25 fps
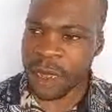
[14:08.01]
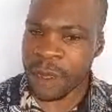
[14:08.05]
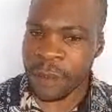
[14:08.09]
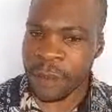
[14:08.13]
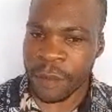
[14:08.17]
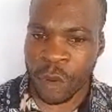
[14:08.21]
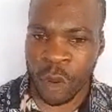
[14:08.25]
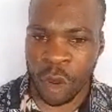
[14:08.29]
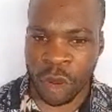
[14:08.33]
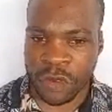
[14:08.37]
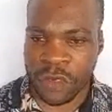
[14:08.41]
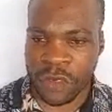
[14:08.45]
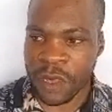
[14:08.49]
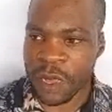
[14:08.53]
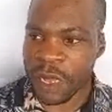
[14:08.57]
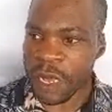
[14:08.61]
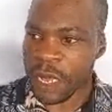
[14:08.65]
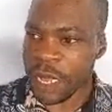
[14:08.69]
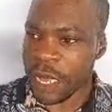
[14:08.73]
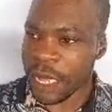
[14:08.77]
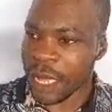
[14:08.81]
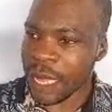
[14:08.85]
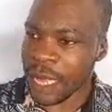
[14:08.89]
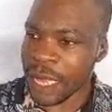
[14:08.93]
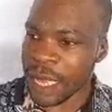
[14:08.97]
Because
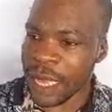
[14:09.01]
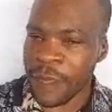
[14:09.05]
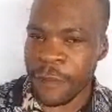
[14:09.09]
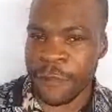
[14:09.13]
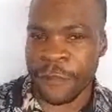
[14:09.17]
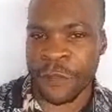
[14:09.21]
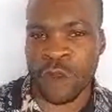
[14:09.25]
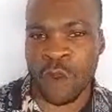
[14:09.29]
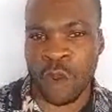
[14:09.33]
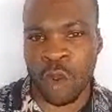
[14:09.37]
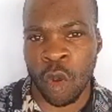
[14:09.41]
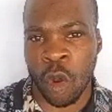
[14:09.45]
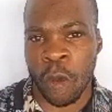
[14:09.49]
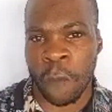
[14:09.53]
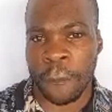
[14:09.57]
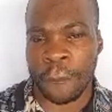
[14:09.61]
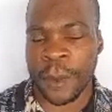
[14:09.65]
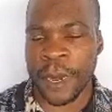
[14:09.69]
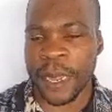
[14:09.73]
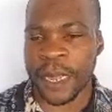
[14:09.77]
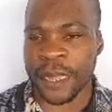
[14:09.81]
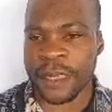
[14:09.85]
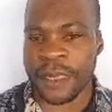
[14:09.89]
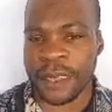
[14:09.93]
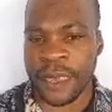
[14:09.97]
if you
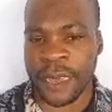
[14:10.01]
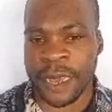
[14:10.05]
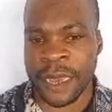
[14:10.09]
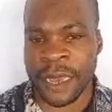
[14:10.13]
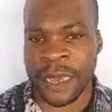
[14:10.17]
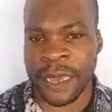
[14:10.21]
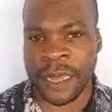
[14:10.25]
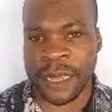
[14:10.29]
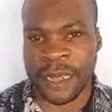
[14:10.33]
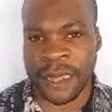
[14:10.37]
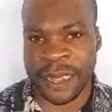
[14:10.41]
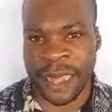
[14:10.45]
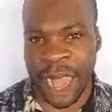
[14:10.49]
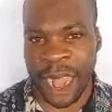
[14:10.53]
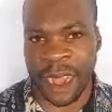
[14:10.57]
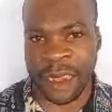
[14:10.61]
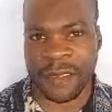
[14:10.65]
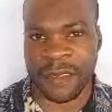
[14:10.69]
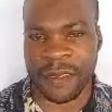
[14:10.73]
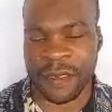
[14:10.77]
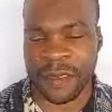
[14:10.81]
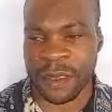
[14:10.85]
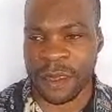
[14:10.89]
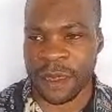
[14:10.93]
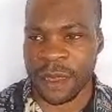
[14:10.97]
complete a
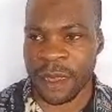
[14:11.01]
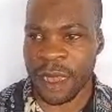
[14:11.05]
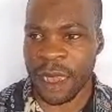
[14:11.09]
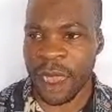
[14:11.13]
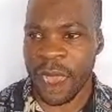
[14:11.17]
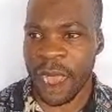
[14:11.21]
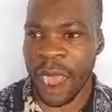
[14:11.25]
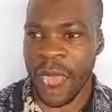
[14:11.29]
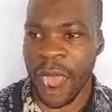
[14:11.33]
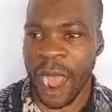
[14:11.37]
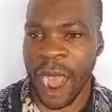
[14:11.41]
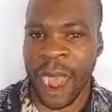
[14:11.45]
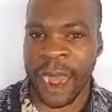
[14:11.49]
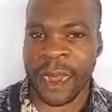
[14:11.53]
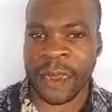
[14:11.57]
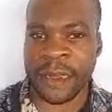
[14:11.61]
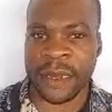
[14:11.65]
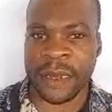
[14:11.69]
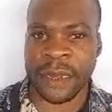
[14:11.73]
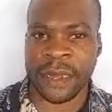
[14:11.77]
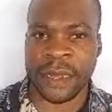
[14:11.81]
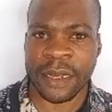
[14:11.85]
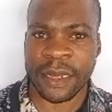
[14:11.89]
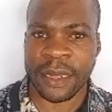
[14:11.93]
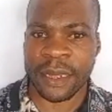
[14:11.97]
task
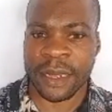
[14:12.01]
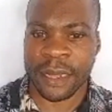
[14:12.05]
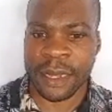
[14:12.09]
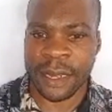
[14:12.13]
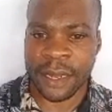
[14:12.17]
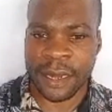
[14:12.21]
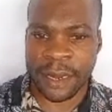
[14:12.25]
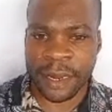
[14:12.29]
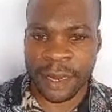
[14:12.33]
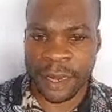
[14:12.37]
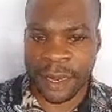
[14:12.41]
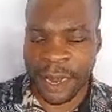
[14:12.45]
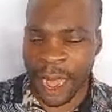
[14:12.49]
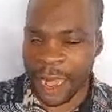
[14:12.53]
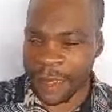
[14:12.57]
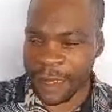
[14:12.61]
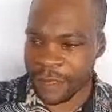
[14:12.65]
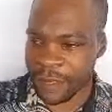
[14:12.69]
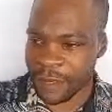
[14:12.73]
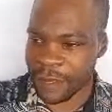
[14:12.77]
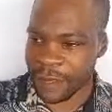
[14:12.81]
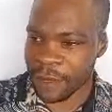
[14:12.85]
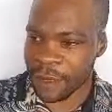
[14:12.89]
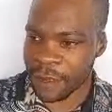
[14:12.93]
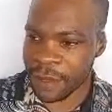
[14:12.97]
and that's